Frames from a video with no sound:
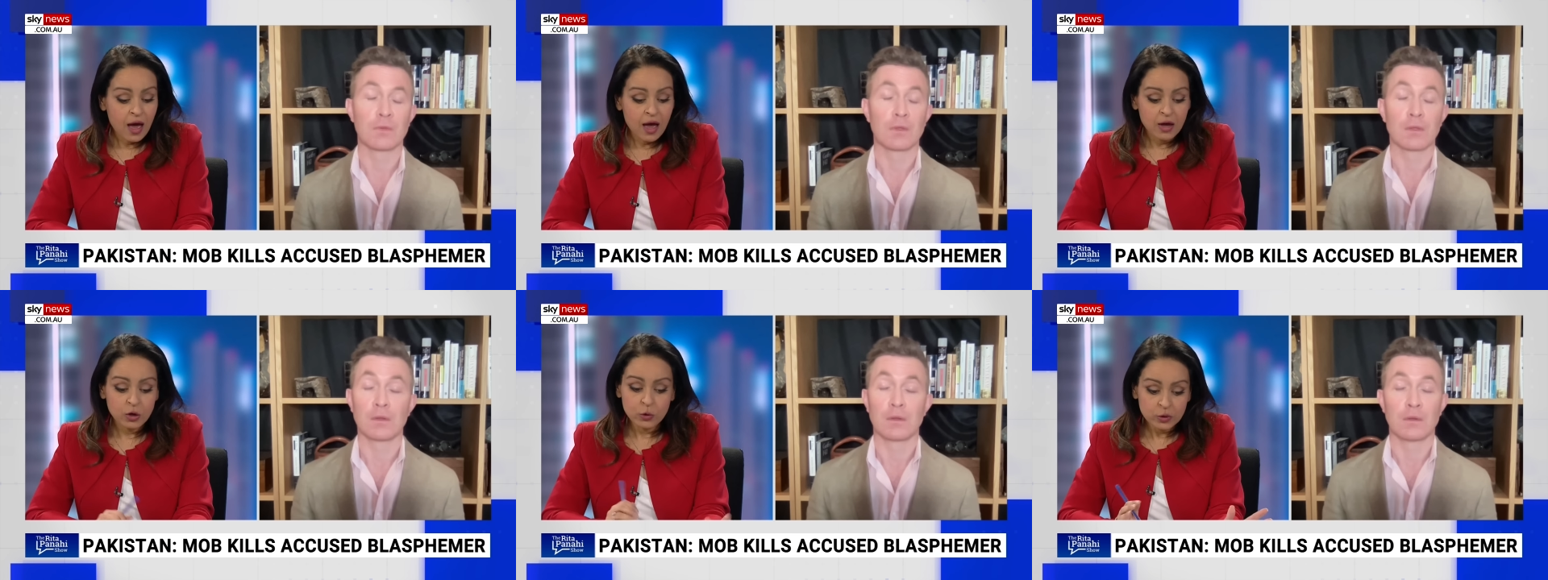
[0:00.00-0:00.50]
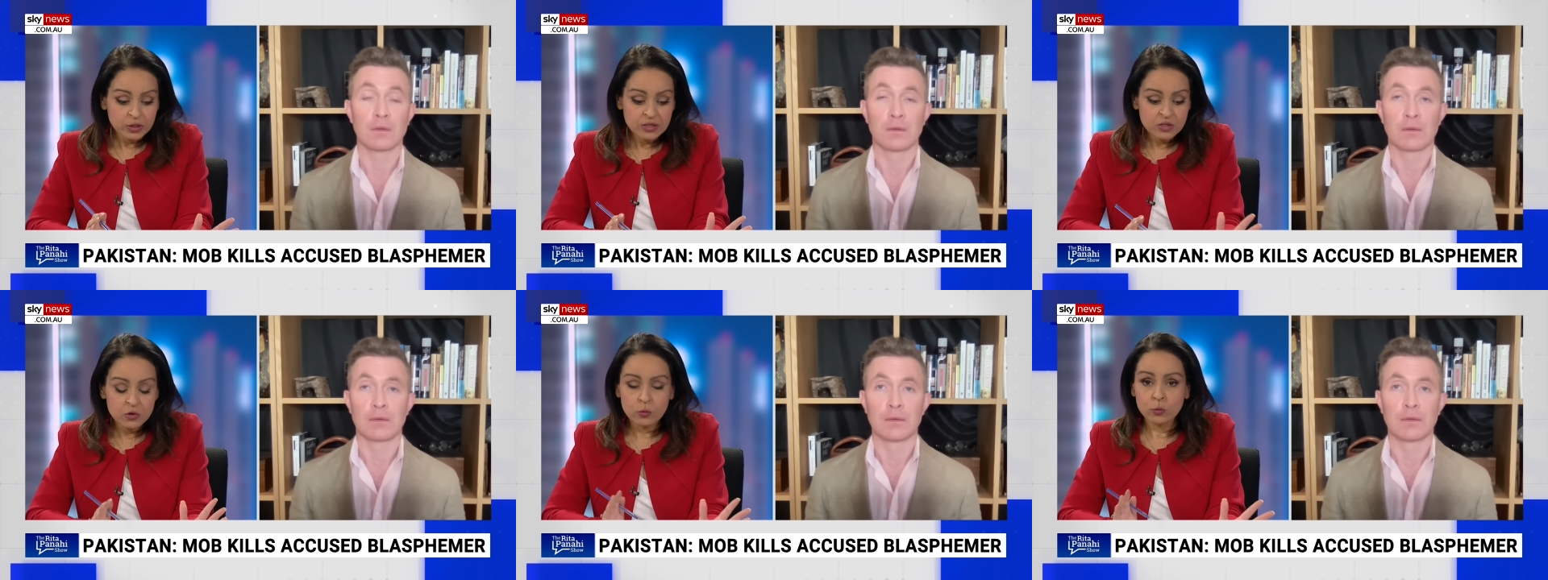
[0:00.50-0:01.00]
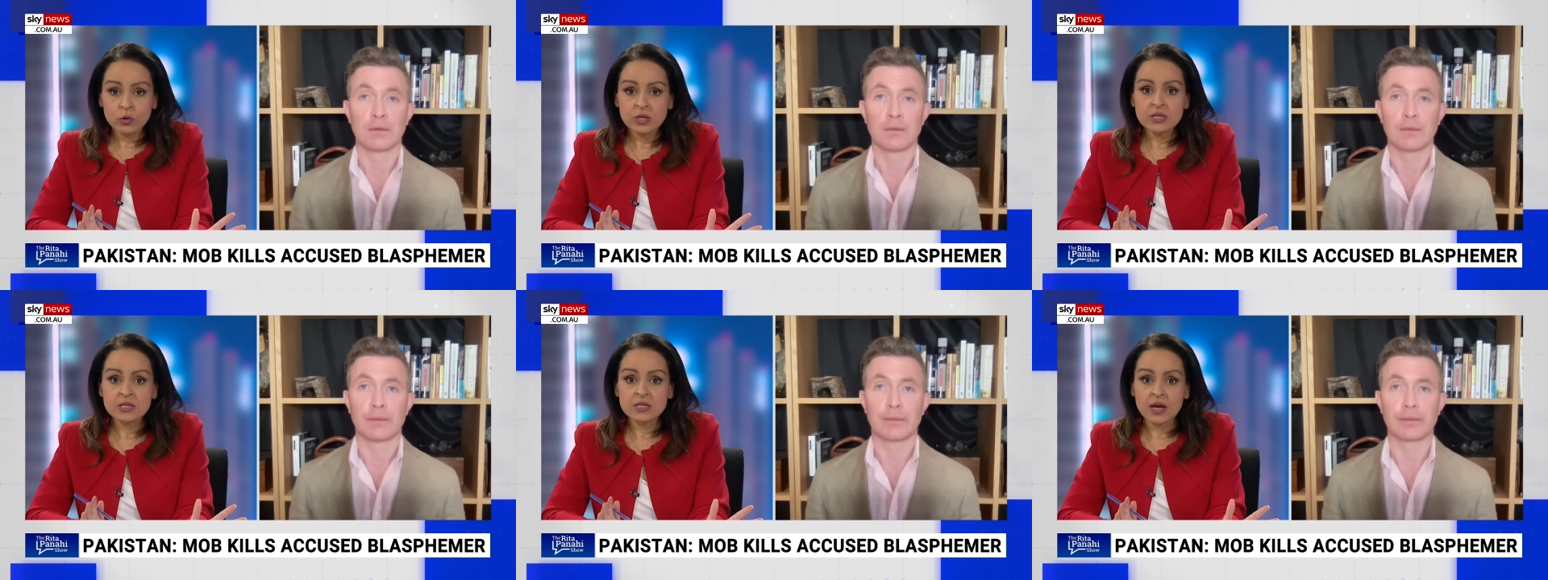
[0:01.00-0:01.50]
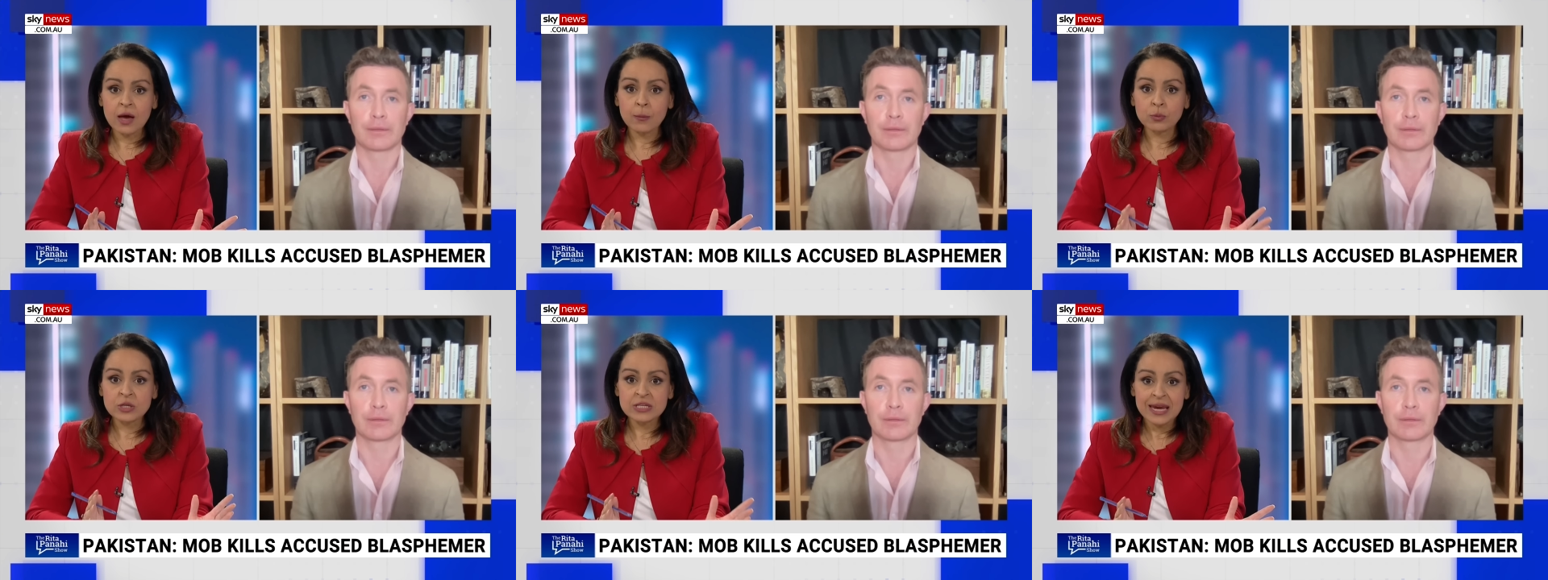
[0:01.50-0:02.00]
Speaker 1: couldn't or wouldn't
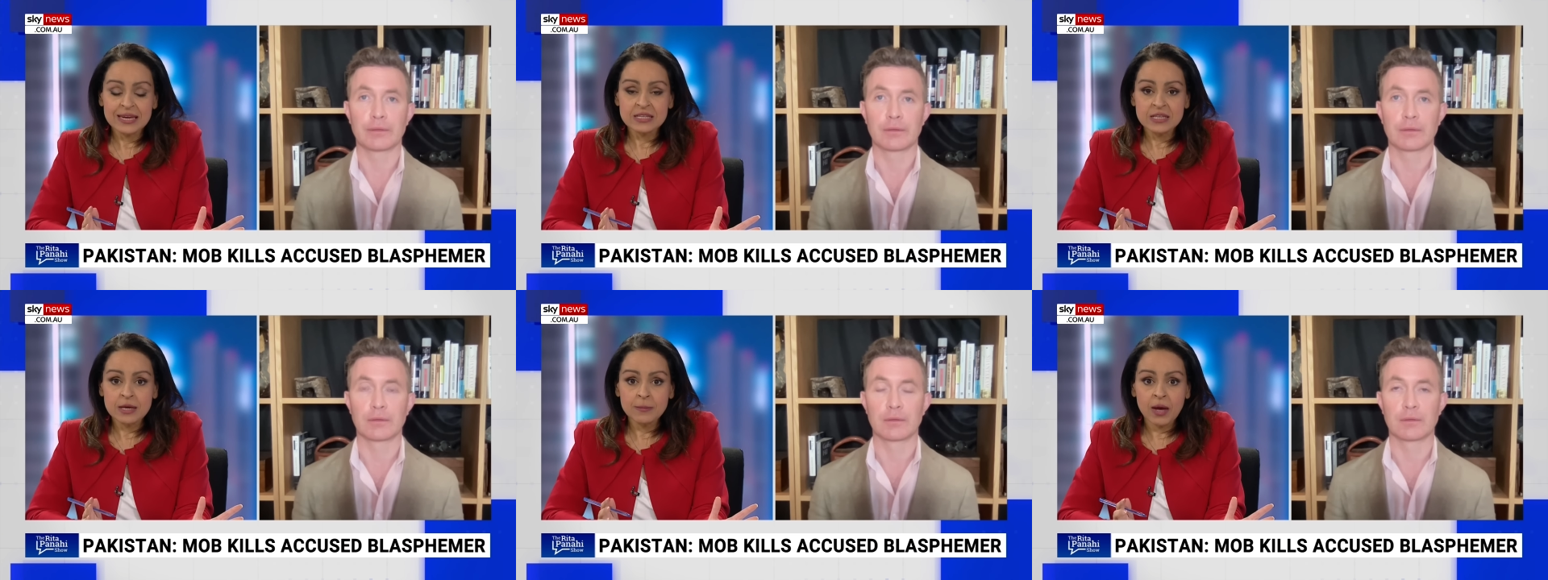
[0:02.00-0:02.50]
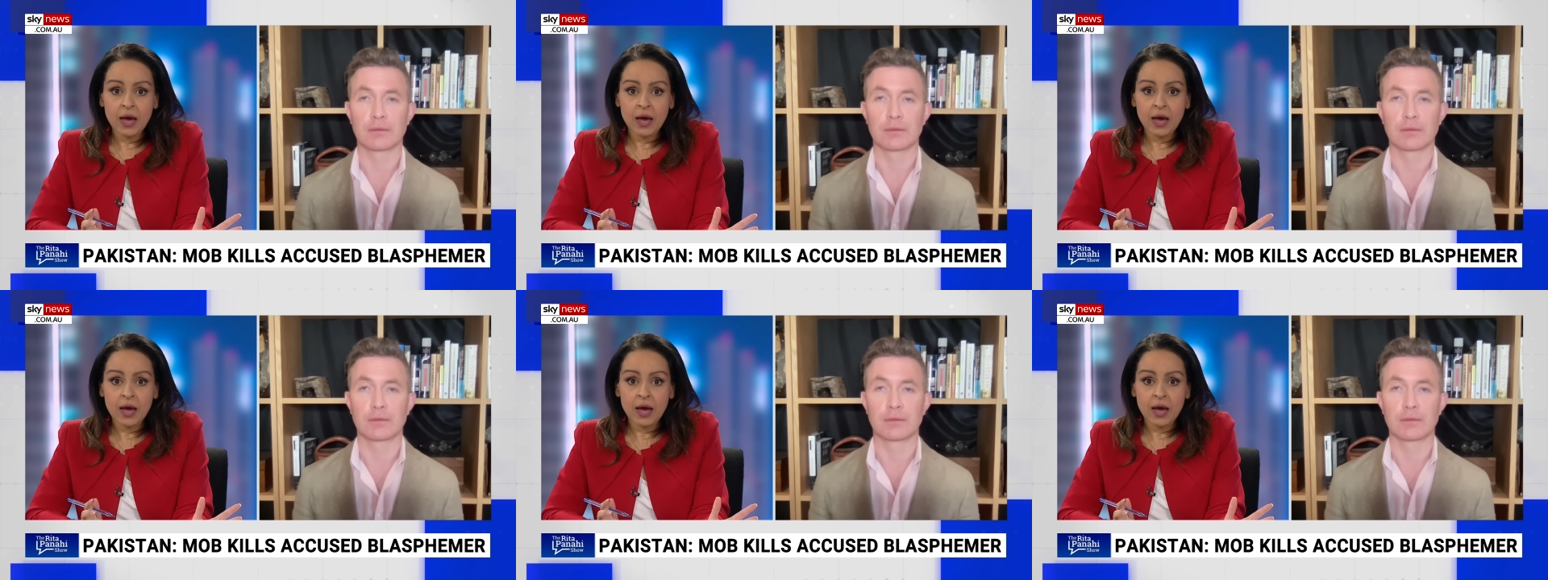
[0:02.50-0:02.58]
protect him,